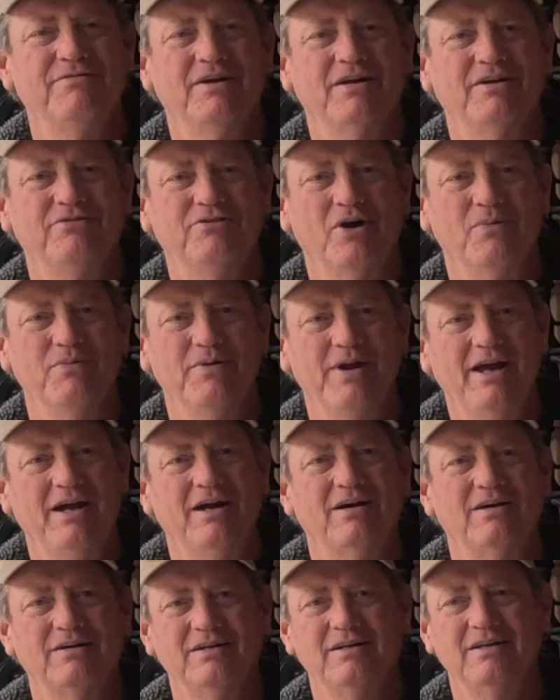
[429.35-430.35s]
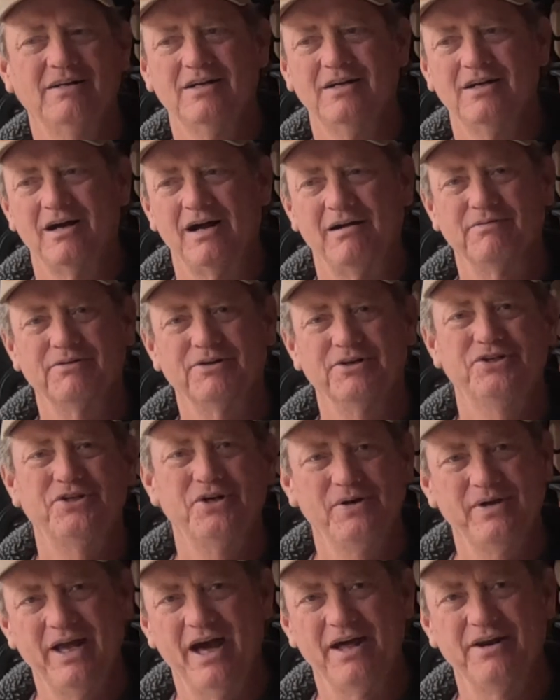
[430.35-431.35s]
So now I'm going to
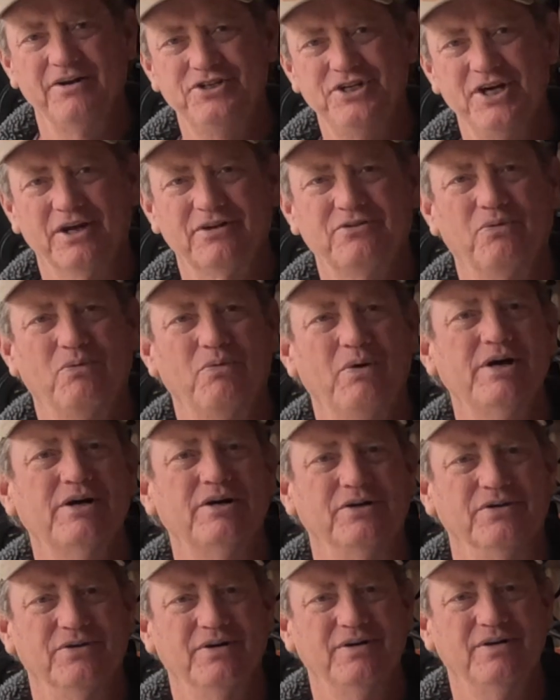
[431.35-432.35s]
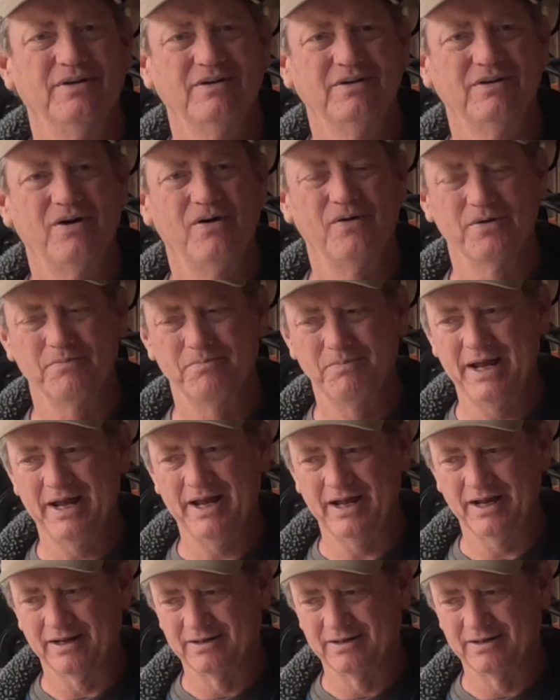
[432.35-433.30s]
show you how to check the weld on a band.